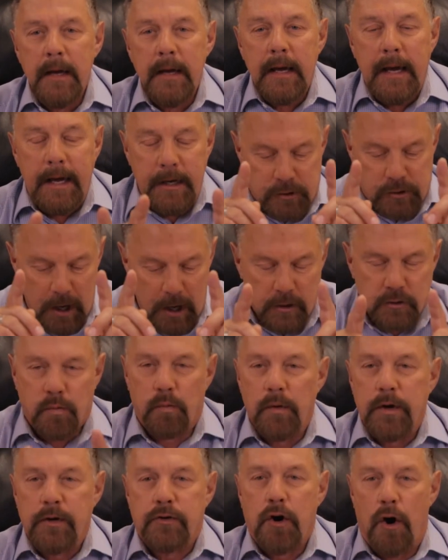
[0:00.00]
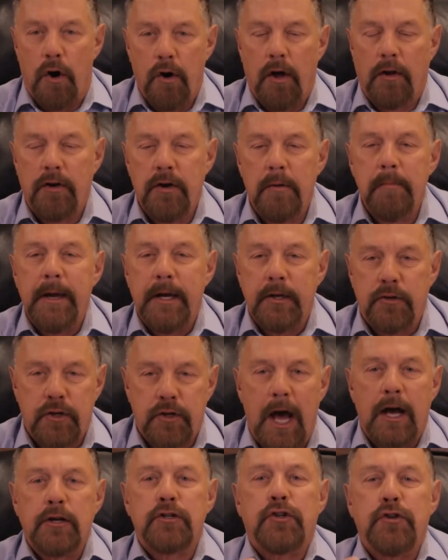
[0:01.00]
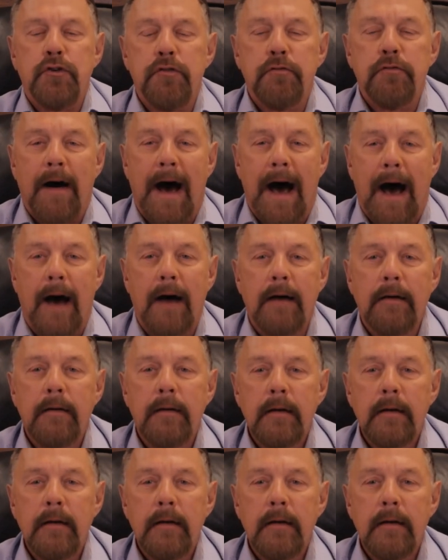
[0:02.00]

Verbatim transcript: He says, Return unto me, Teshuvah.